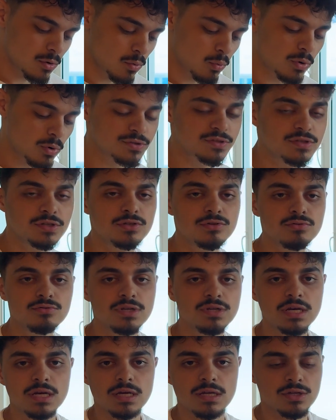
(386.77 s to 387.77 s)
what do you
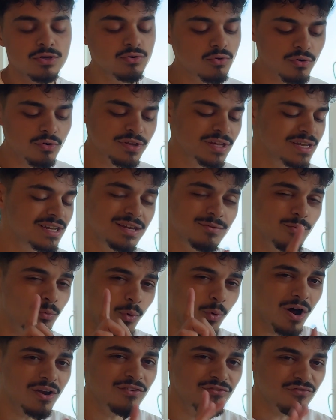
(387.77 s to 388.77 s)
need? You only need
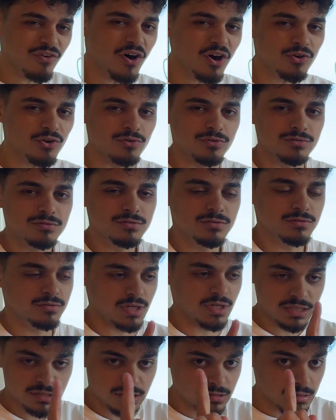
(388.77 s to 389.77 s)
one funnel.
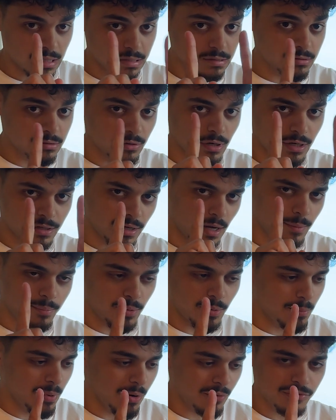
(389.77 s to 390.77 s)
Not two. I
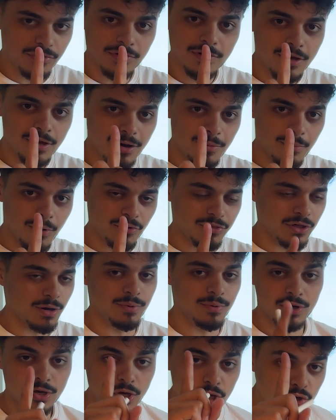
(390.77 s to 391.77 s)
put both up,
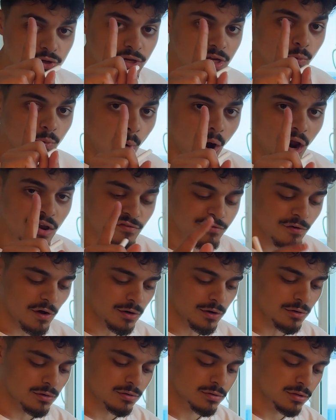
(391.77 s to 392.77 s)
but you need one
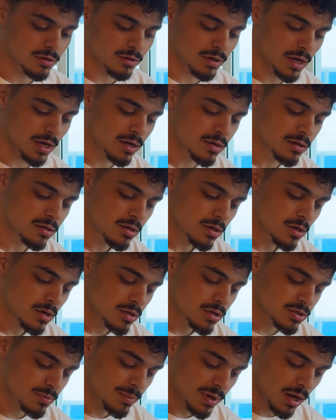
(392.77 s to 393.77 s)
funnel, okay?
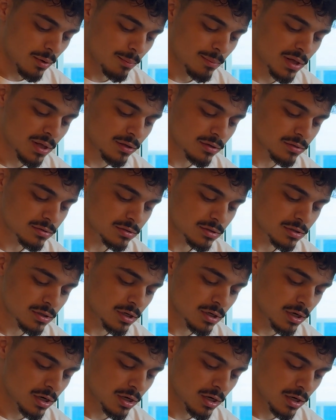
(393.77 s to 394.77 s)
To make $1 million
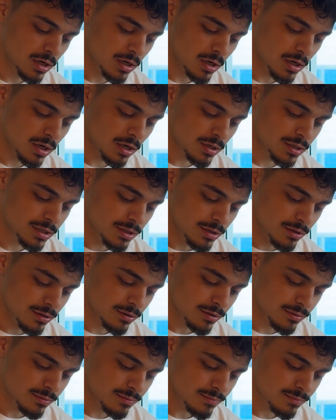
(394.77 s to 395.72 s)
a year,